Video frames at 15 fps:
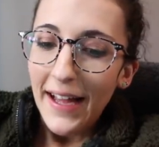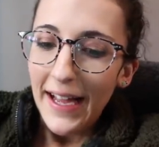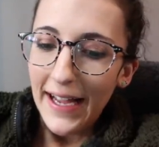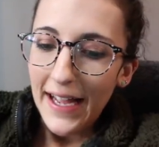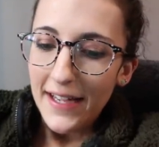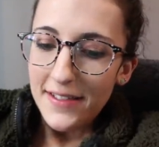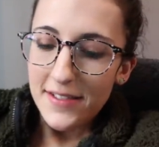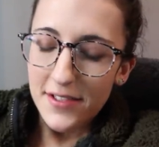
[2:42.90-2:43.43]
Hi
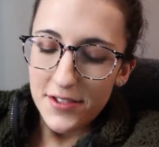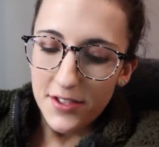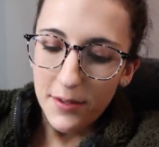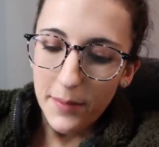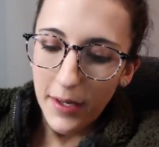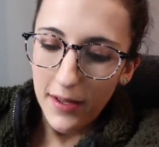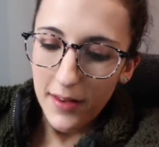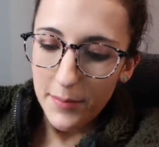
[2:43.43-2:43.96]
guys,
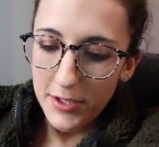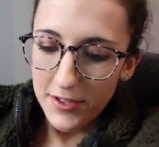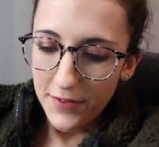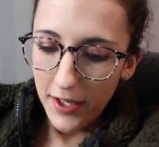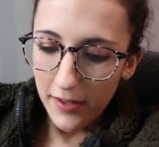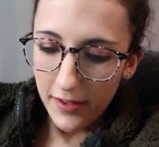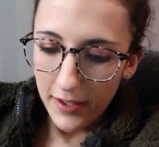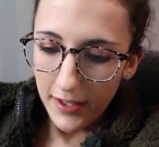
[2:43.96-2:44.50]
so not that much
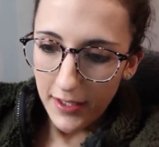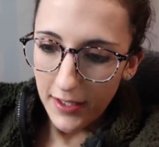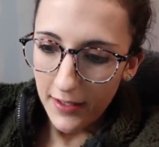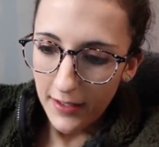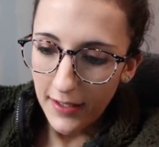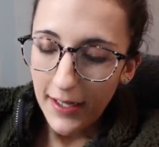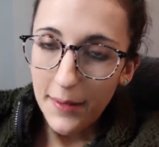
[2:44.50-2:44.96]
farther.